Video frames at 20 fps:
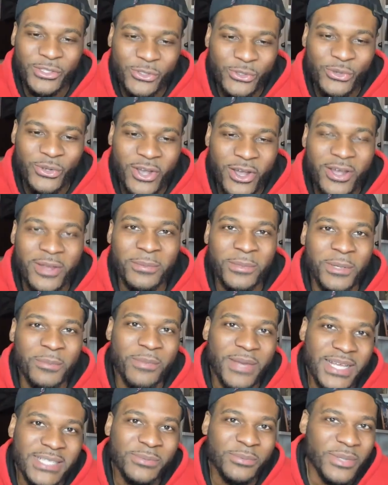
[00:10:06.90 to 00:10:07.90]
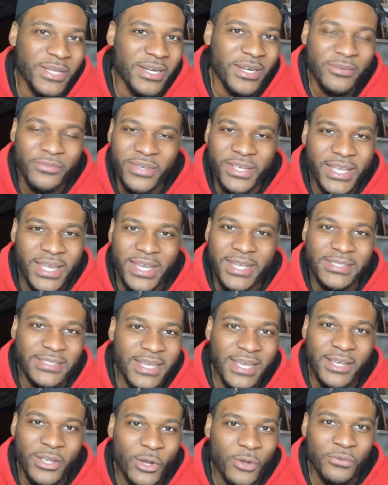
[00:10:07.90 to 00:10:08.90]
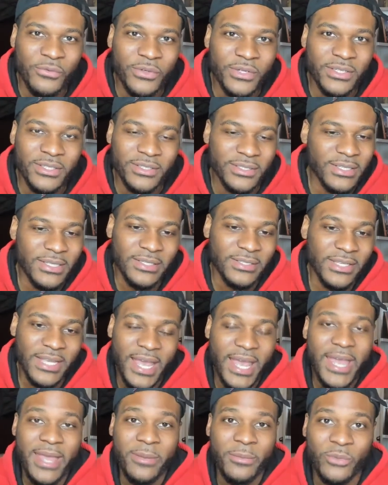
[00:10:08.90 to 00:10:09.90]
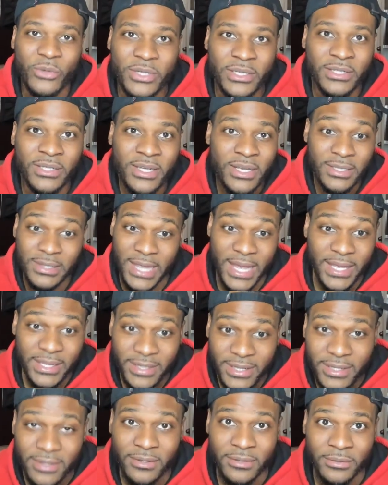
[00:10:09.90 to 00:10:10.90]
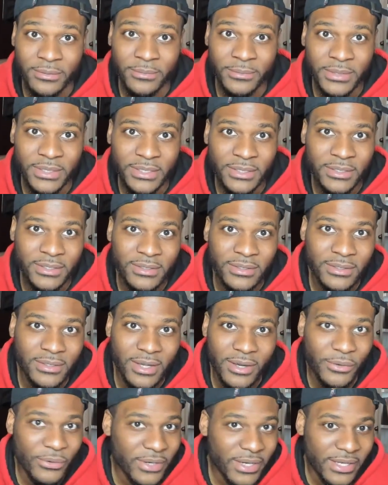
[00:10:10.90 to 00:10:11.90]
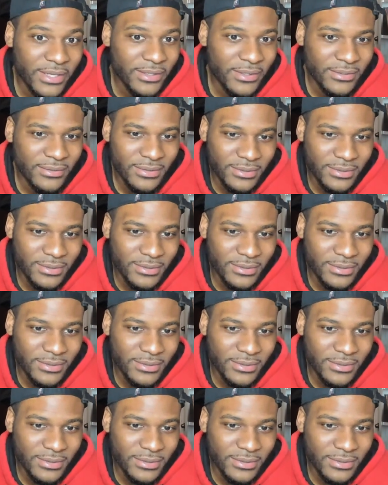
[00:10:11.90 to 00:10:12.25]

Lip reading: do you call him the best player if he can't take over the game when they need him? All right.